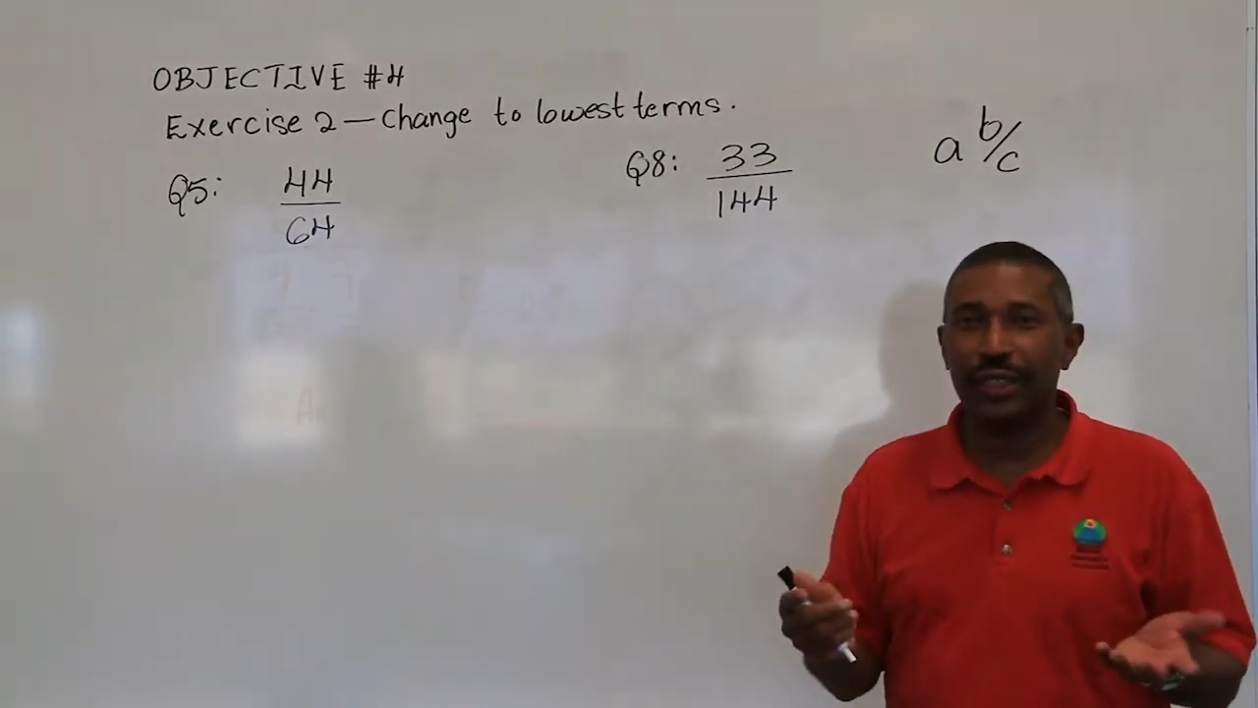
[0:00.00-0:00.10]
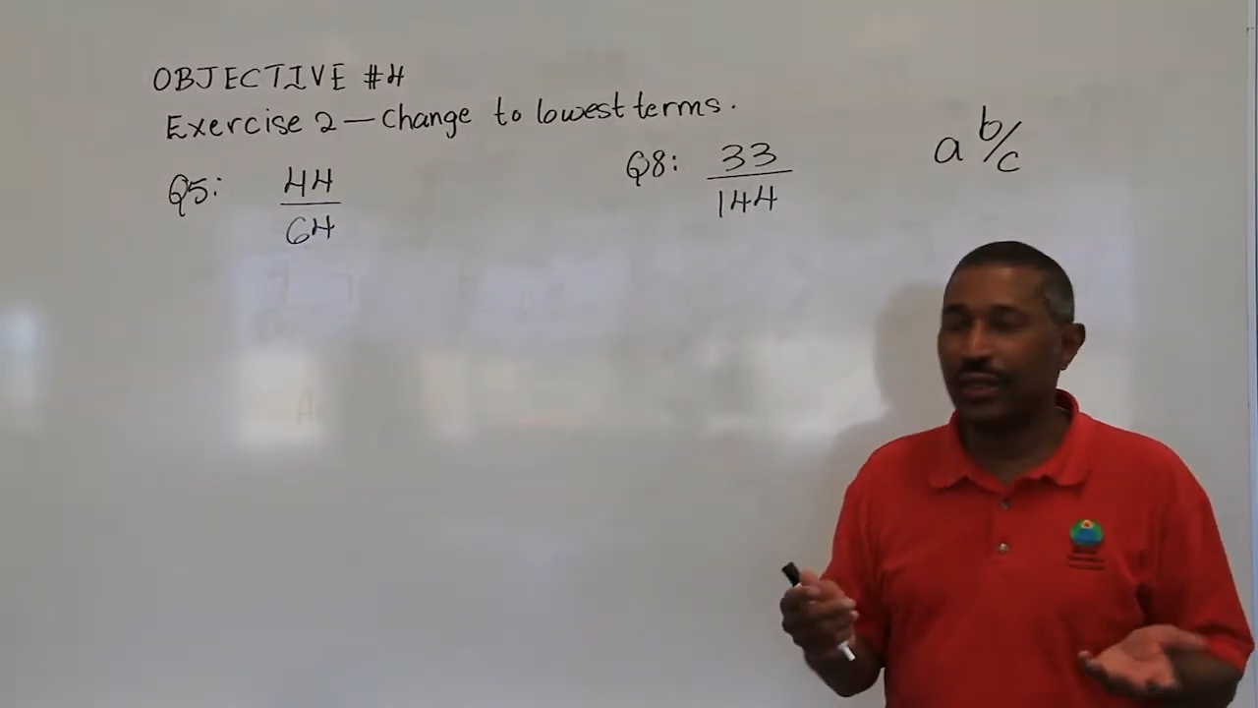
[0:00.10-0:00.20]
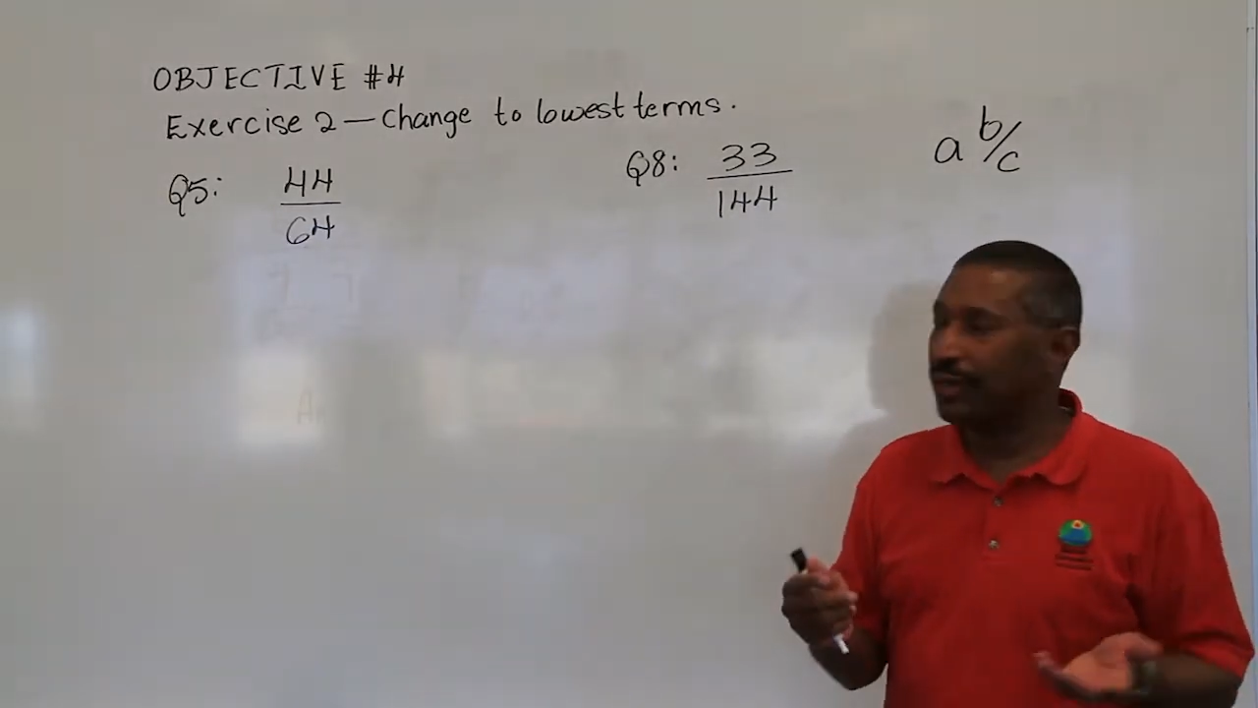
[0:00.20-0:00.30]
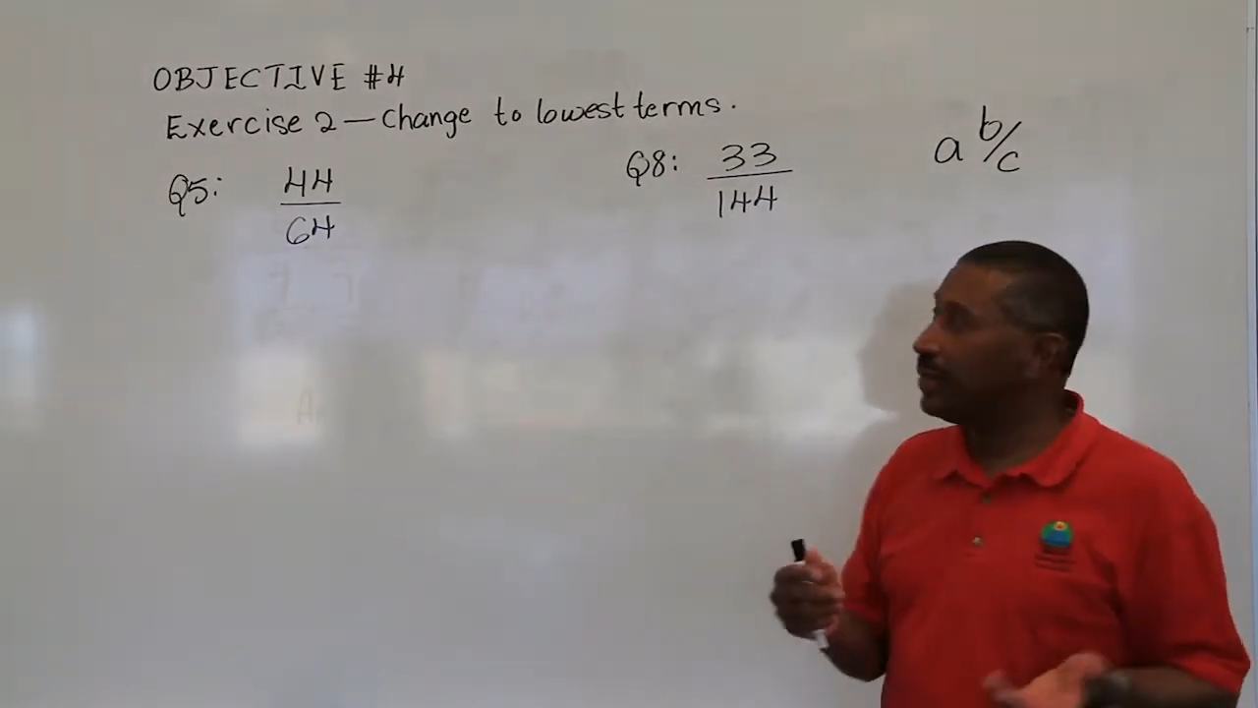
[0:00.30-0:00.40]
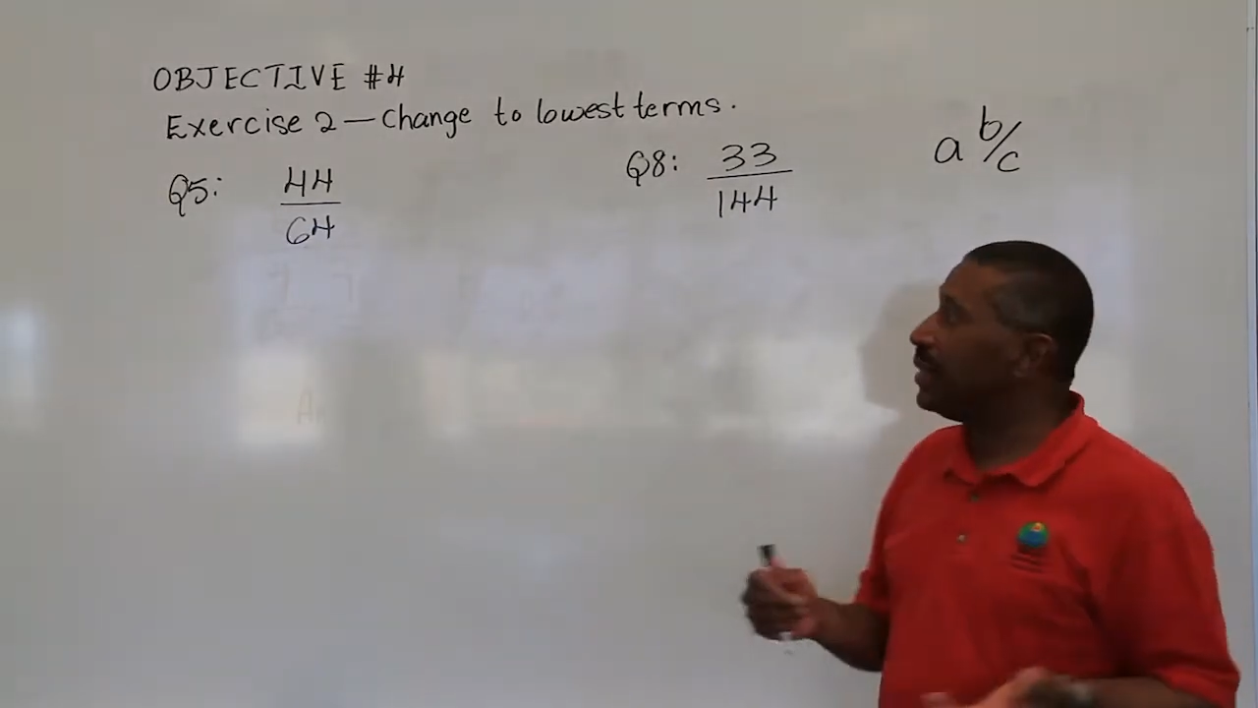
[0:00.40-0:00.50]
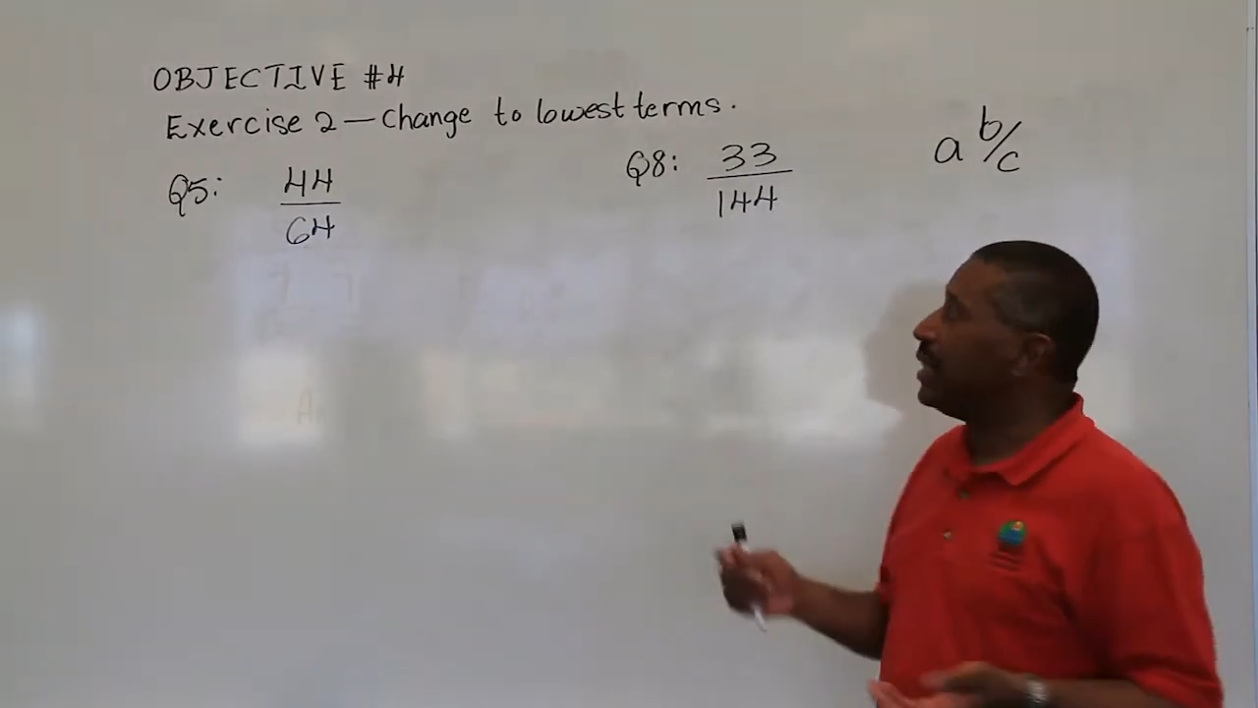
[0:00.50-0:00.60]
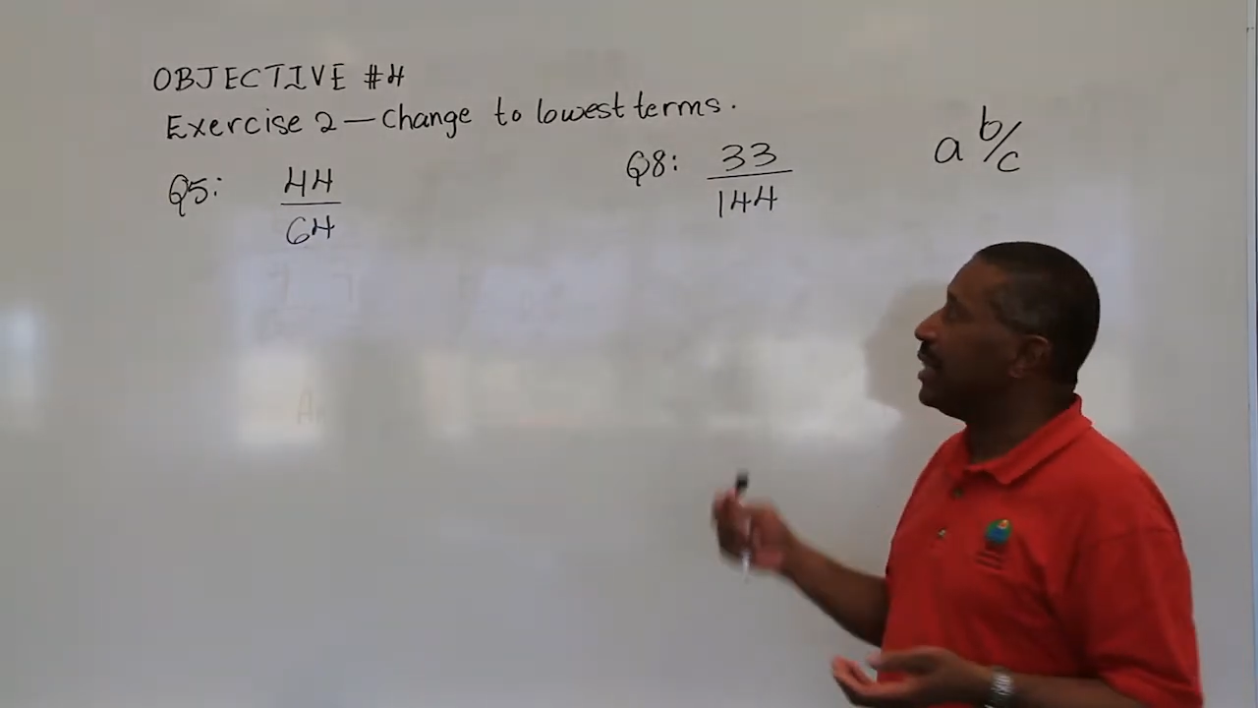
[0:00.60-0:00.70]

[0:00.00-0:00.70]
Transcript: know them